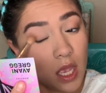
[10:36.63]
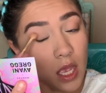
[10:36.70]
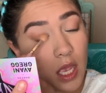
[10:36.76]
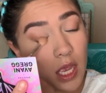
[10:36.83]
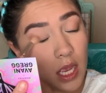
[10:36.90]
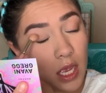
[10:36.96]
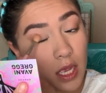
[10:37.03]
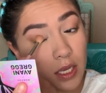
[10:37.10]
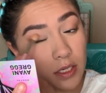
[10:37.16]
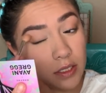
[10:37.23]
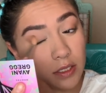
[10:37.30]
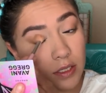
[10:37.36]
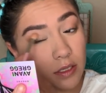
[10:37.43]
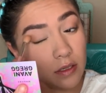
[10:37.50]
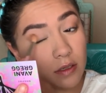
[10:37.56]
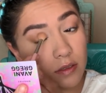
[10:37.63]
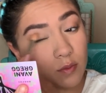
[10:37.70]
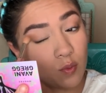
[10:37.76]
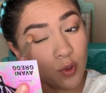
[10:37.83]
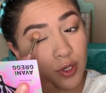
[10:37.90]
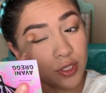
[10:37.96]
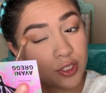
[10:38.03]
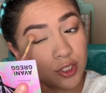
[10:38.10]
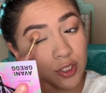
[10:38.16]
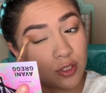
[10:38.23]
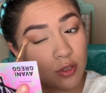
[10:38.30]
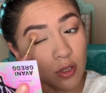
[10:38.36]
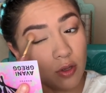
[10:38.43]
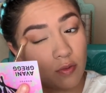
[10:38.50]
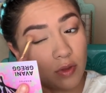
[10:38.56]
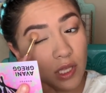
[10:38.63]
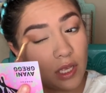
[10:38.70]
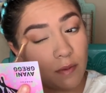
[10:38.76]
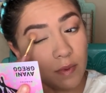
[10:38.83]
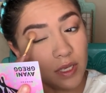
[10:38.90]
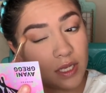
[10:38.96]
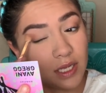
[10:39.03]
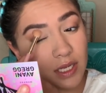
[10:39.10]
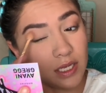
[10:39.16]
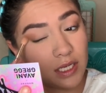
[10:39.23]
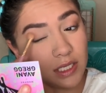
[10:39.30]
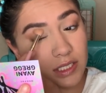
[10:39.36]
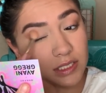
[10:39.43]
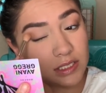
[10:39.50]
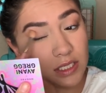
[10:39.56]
and work slowly because,